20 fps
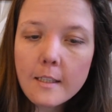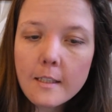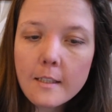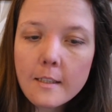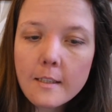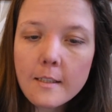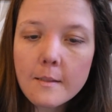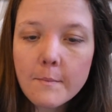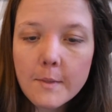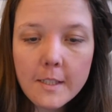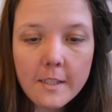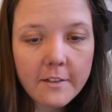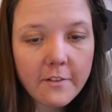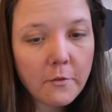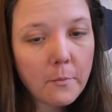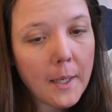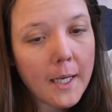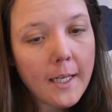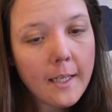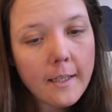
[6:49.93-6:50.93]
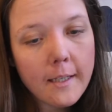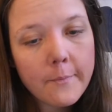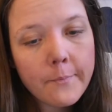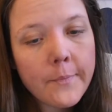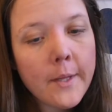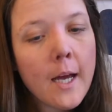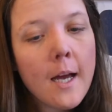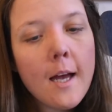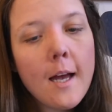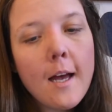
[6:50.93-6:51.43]
stuff back.
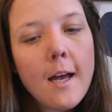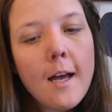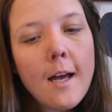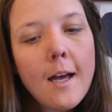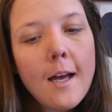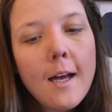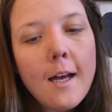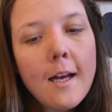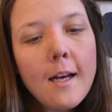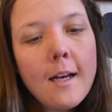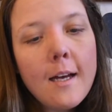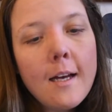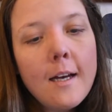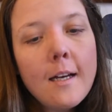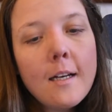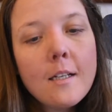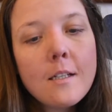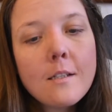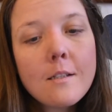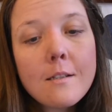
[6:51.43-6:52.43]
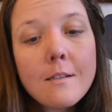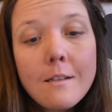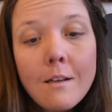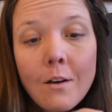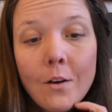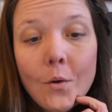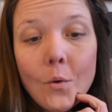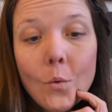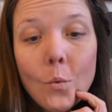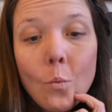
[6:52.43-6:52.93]

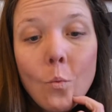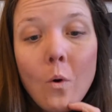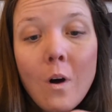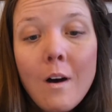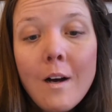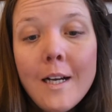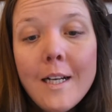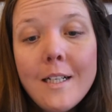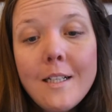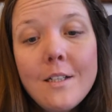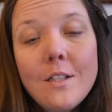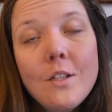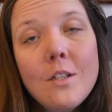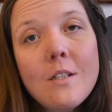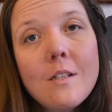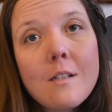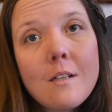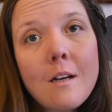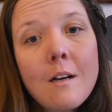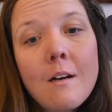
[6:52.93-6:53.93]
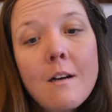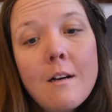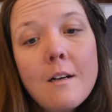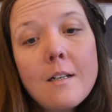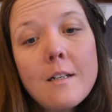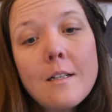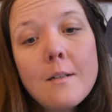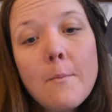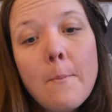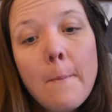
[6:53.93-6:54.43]
So, why did you
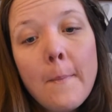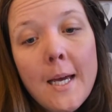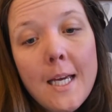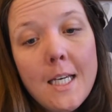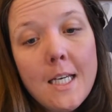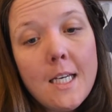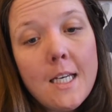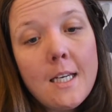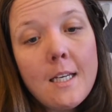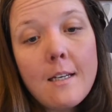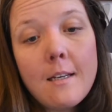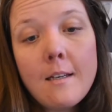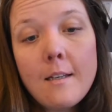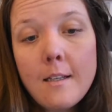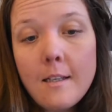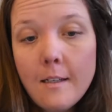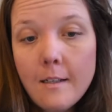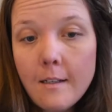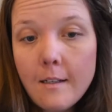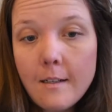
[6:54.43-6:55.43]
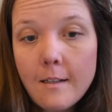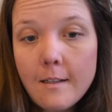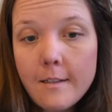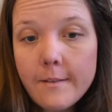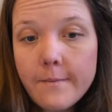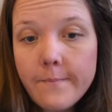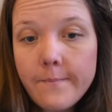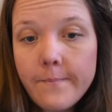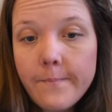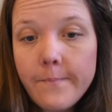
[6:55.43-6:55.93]
start making
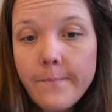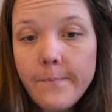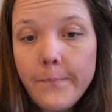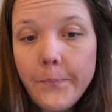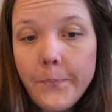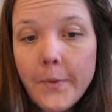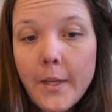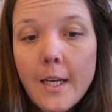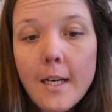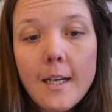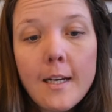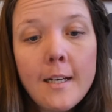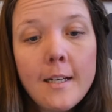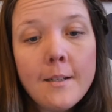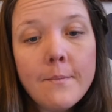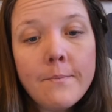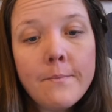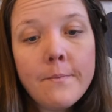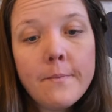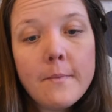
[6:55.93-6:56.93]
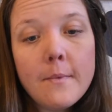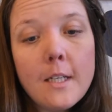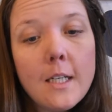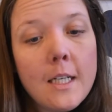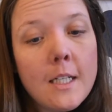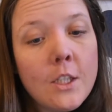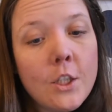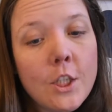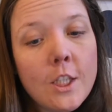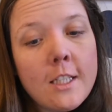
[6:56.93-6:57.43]
yarn? And
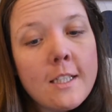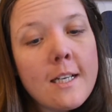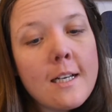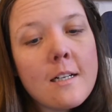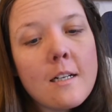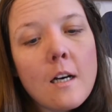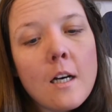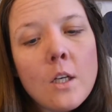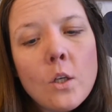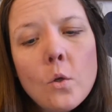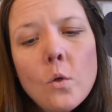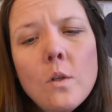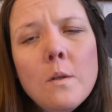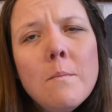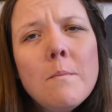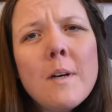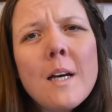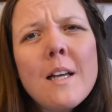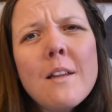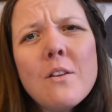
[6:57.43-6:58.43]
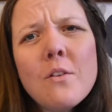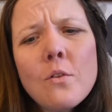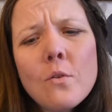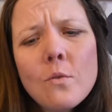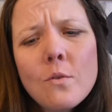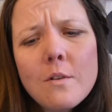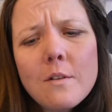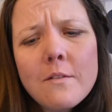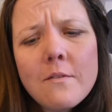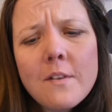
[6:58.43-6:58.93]
she said, I couldn't bear the
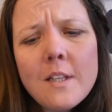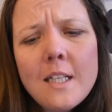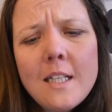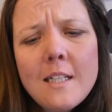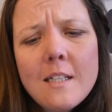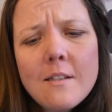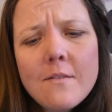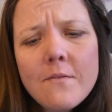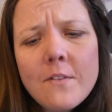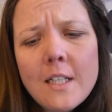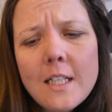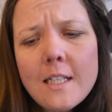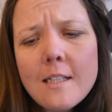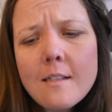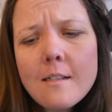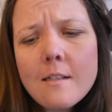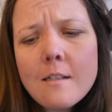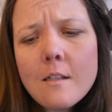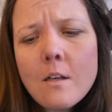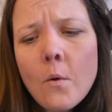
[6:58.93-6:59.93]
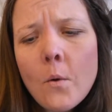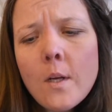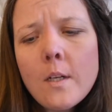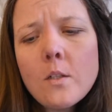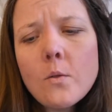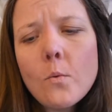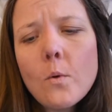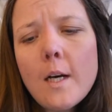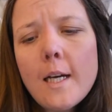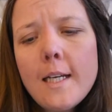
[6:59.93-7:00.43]
thought of these fleeces going
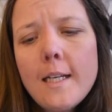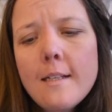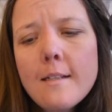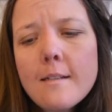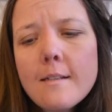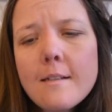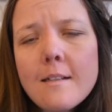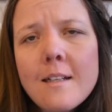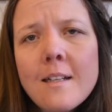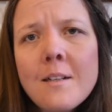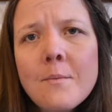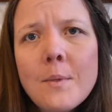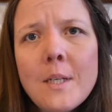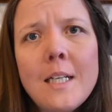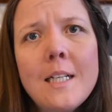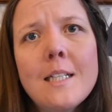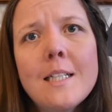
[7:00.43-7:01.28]
to waste and being